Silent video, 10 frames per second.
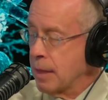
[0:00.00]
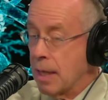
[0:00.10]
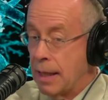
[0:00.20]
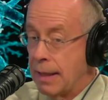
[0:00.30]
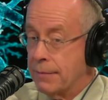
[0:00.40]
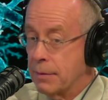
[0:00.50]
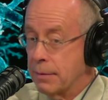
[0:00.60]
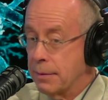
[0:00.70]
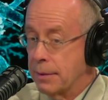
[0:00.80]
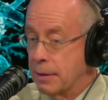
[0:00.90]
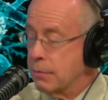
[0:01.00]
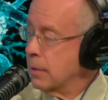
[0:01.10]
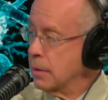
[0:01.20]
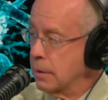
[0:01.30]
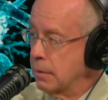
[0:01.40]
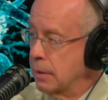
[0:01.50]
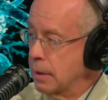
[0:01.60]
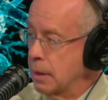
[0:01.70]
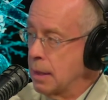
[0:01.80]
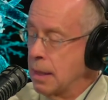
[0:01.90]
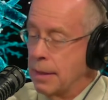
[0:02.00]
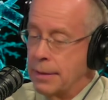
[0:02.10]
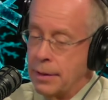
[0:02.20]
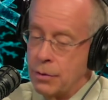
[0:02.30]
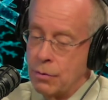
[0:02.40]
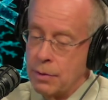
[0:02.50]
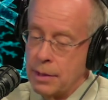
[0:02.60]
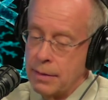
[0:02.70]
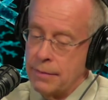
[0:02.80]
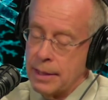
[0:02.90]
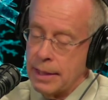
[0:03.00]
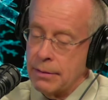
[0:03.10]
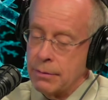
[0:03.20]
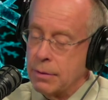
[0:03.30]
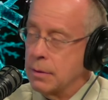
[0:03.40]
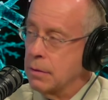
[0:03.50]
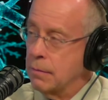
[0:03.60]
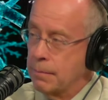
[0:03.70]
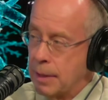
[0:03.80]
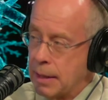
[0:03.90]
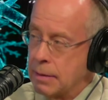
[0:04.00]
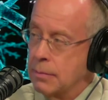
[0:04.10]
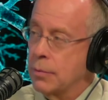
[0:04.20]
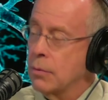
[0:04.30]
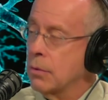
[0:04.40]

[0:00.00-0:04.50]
after other things were excluded that you would give a diagnosis of possible